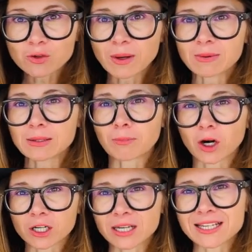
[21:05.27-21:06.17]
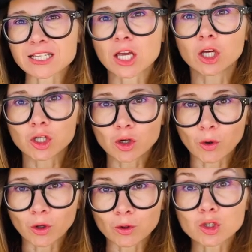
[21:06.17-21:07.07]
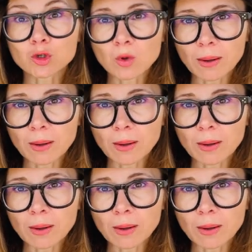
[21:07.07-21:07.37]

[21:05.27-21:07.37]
Maybe the partner is quote unquote too